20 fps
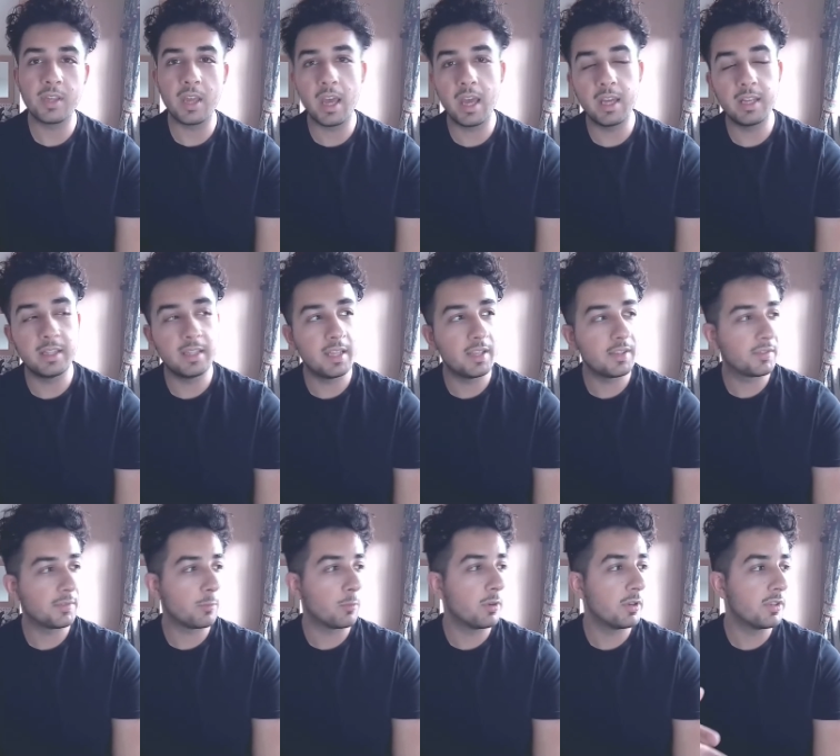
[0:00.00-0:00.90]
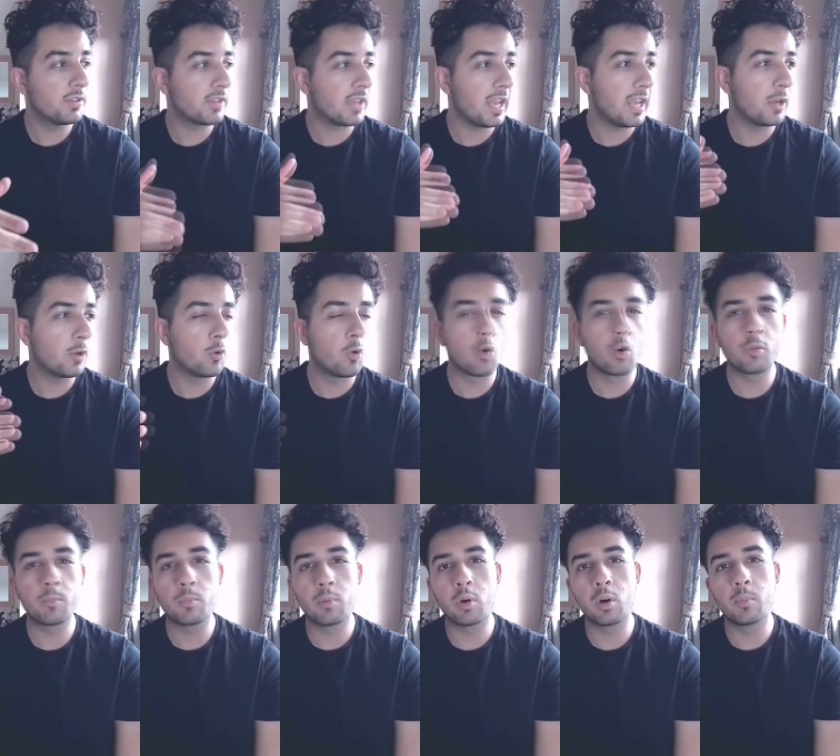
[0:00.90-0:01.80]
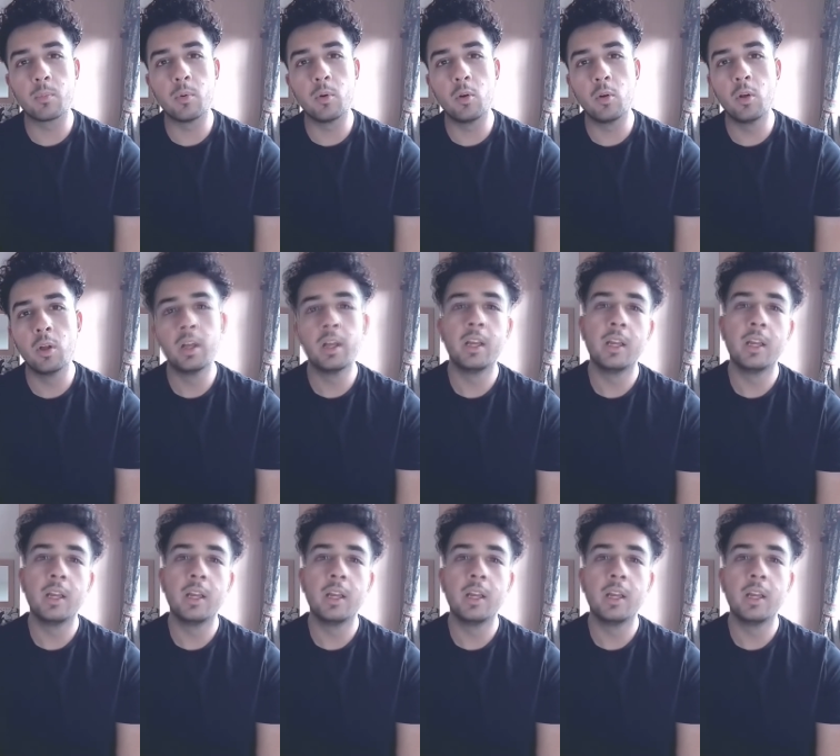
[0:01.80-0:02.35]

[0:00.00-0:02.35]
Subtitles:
and this was a court purple